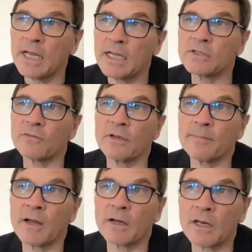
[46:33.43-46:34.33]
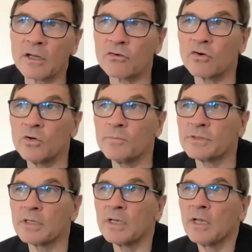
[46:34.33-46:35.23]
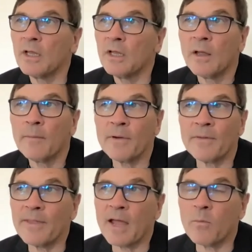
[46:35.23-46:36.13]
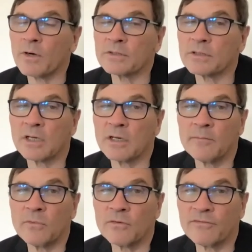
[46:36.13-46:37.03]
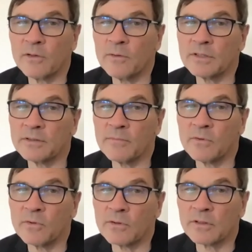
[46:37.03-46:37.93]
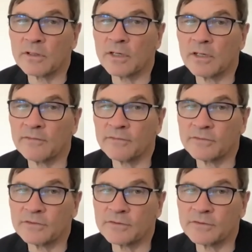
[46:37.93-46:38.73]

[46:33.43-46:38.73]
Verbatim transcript: It's often about kind of groups, but networks are kind of more fluid and more kind of